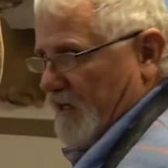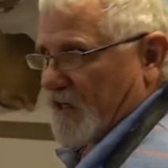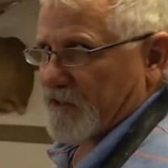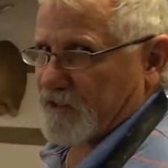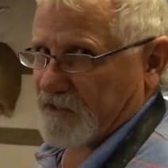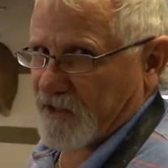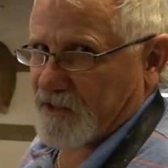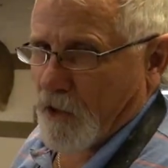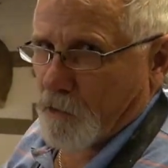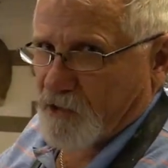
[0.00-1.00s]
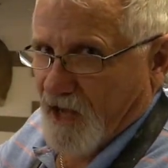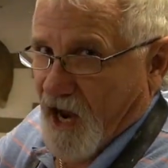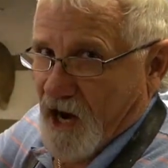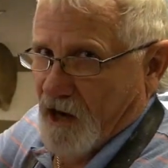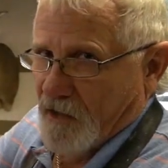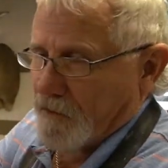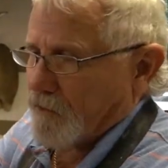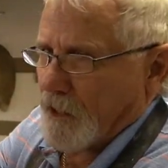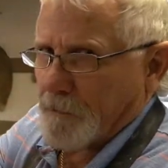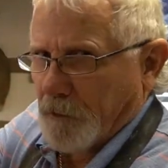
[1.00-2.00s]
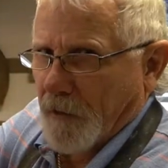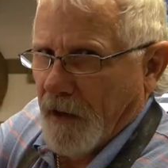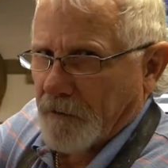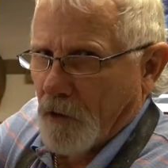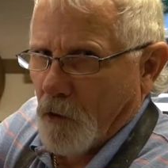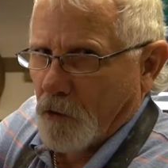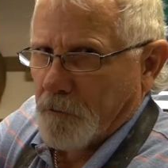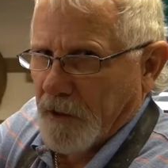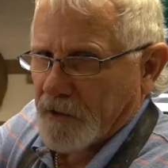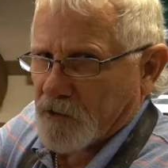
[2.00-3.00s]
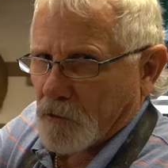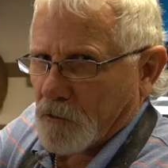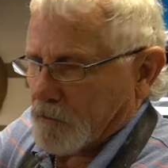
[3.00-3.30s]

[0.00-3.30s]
does is this holds the hair up around the horn pedestal